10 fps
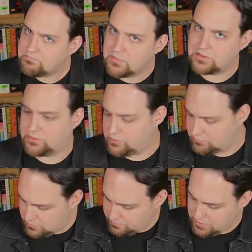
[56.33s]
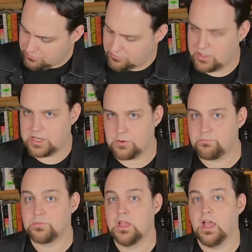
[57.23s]
that's the, the pixels on
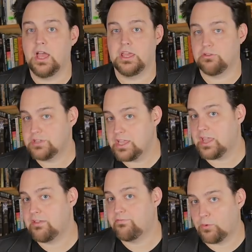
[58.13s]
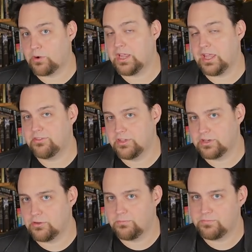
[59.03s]
here, uh, it'll take a 4K
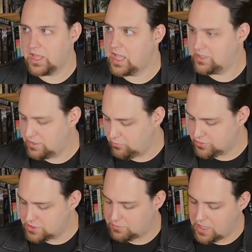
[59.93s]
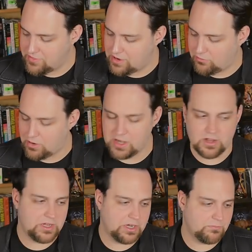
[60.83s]
signal and it will display that right
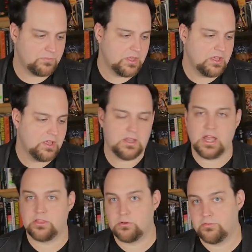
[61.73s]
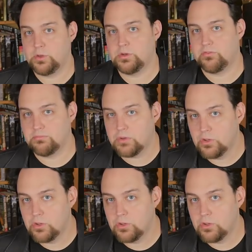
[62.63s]
on here. Now there are a few different